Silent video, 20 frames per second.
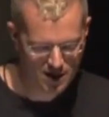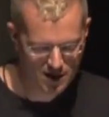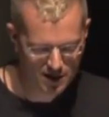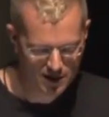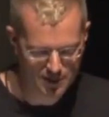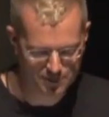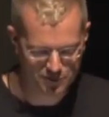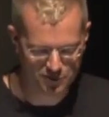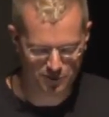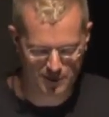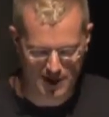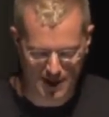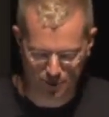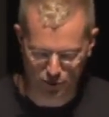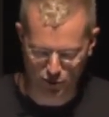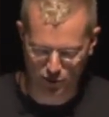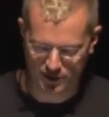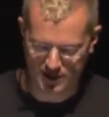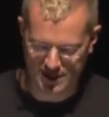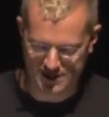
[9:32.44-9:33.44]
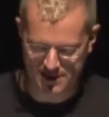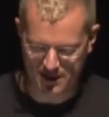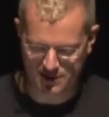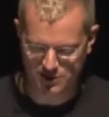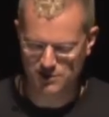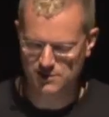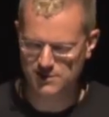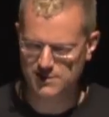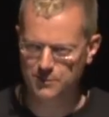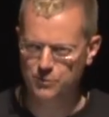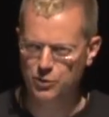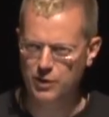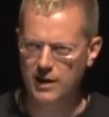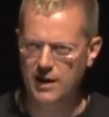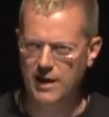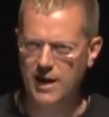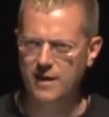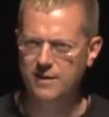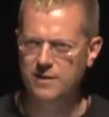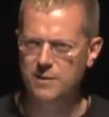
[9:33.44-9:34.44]
comes from the upper organization
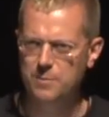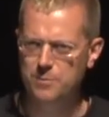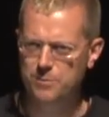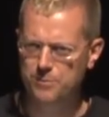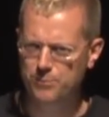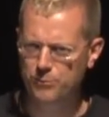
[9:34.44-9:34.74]
somewhere, and the